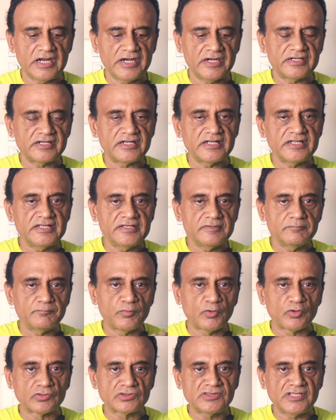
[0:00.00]
At
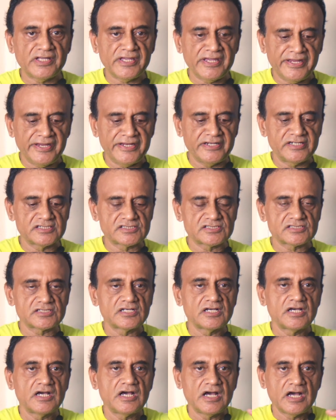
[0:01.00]
both the
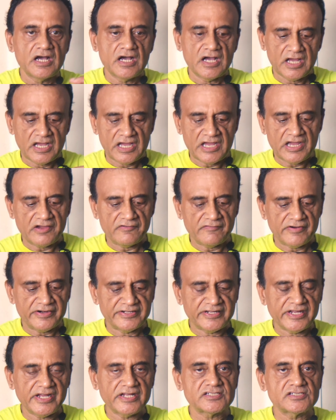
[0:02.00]
ends, I have
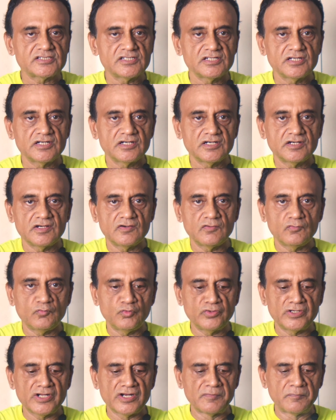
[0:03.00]
attached
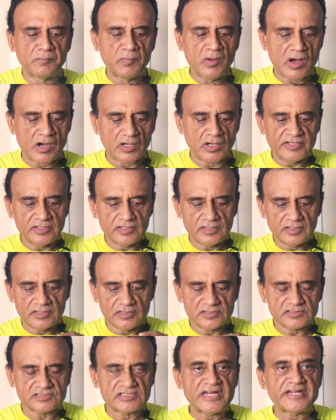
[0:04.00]
wooden blocks
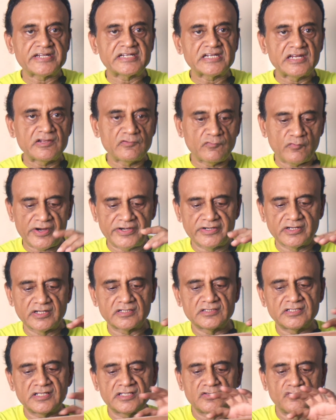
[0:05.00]
slightly
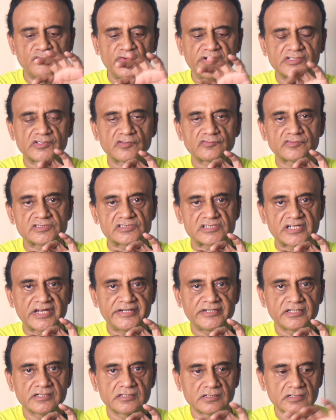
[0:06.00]
wider than the width of the
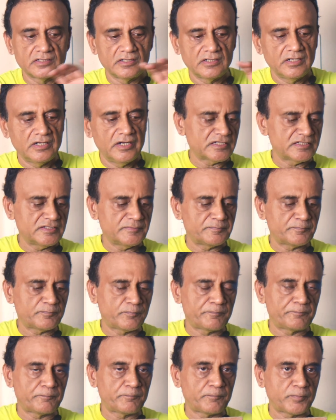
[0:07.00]
slider, and the
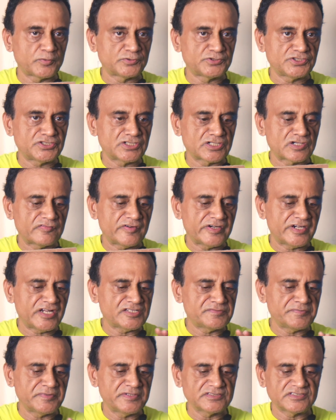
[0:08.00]
position of
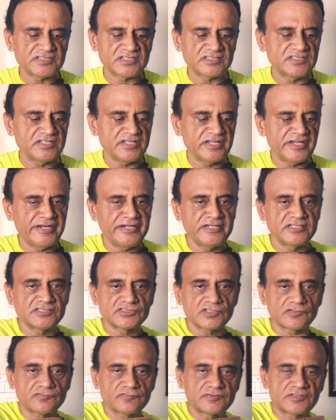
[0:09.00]
attachment is at the
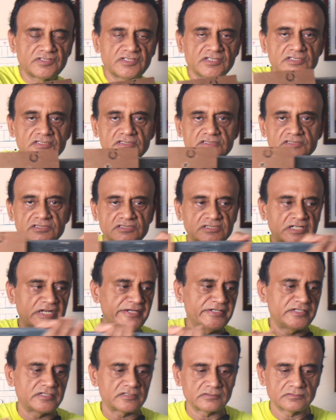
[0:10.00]
ends of the
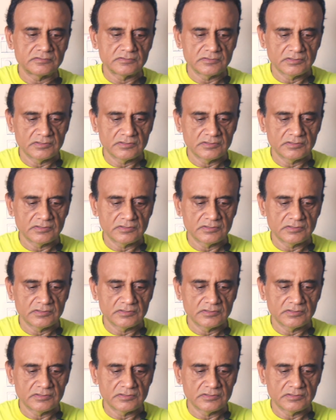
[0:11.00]
slider.